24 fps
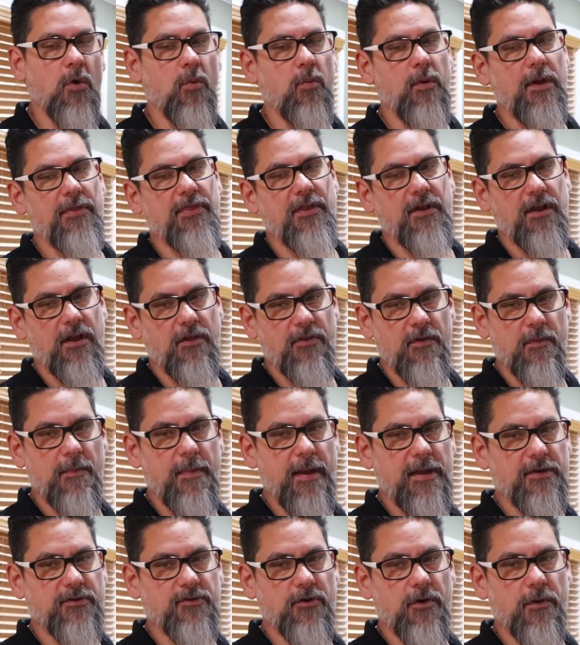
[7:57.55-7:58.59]
with another
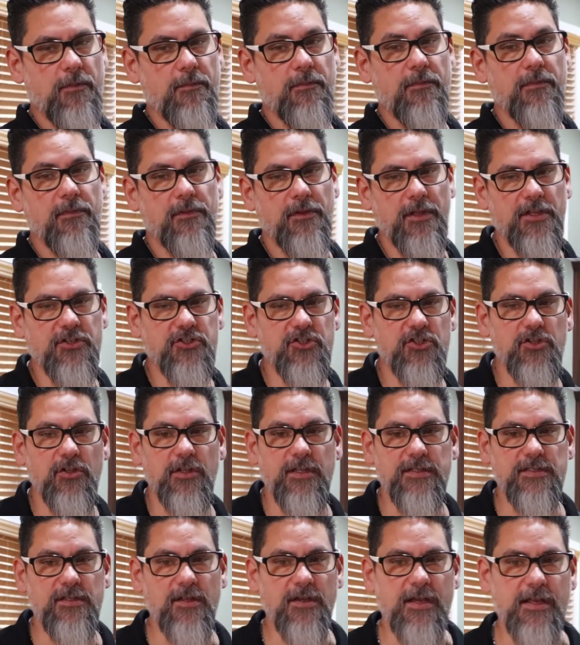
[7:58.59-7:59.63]
bedroom.
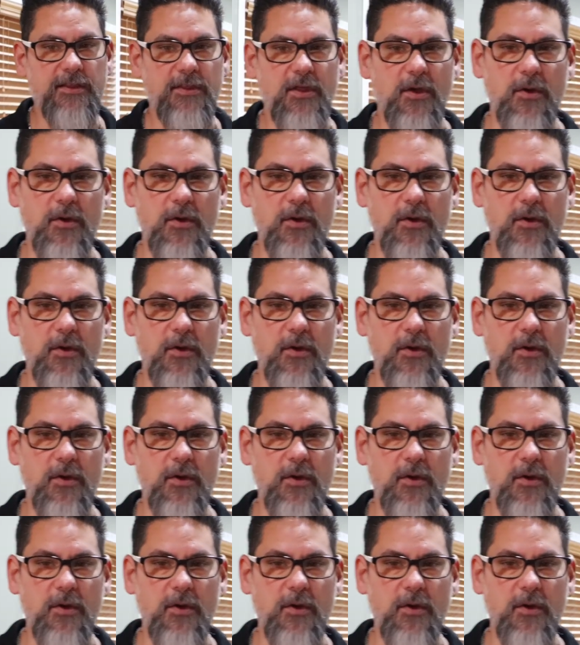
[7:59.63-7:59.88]
Let's look at